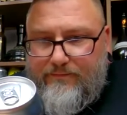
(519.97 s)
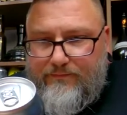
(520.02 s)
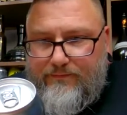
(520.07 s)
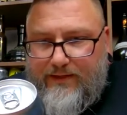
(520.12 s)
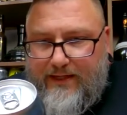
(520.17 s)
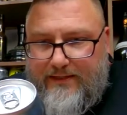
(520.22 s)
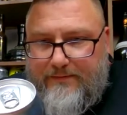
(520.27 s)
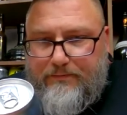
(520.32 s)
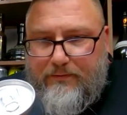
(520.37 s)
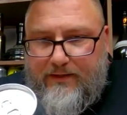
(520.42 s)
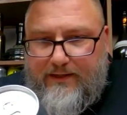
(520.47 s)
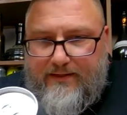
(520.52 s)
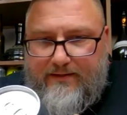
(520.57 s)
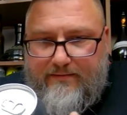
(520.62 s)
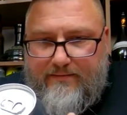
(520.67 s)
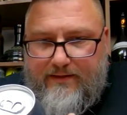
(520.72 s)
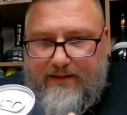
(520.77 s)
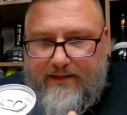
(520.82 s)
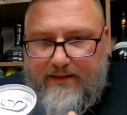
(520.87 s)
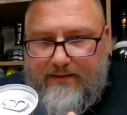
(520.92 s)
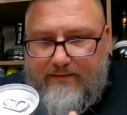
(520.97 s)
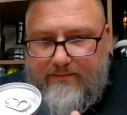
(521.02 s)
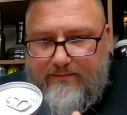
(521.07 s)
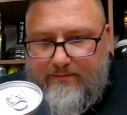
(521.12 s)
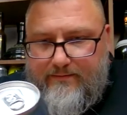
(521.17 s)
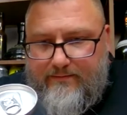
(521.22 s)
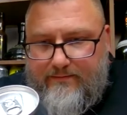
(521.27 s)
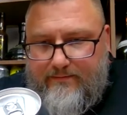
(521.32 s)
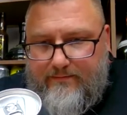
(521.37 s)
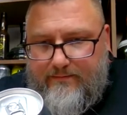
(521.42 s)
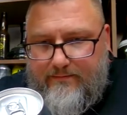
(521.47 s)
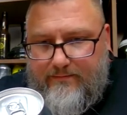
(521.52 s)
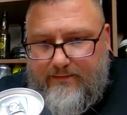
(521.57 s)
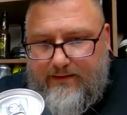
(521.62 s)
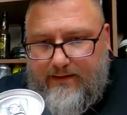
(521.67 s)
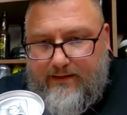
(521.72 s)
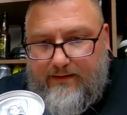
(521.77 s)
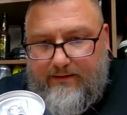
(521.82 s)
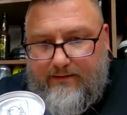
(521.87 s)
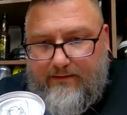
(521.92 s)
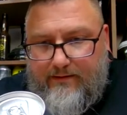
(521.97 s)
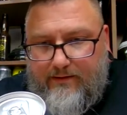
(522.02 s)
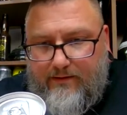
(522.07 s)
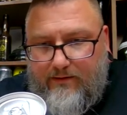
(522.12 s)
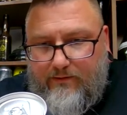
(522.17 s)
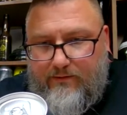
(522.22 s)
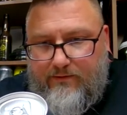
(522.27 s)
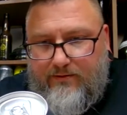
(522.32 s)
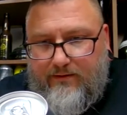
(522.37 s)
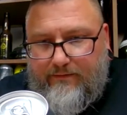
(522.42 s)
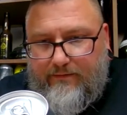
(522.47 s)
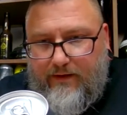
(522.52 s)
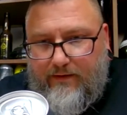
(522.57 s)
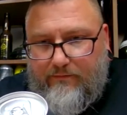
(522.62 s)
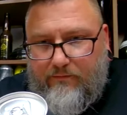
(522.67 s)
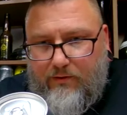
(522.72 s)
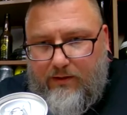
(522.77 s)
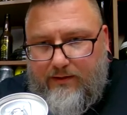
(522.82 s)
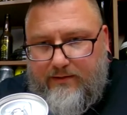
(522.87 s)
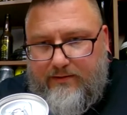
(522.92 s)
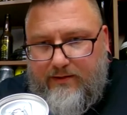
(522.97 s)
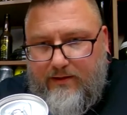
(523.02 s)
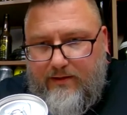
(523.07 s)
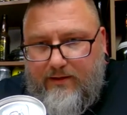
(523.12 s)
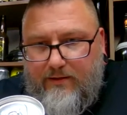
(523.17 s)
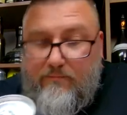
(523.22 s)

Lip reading: That's Prince, right? I don't know. Clones of Loved Ones.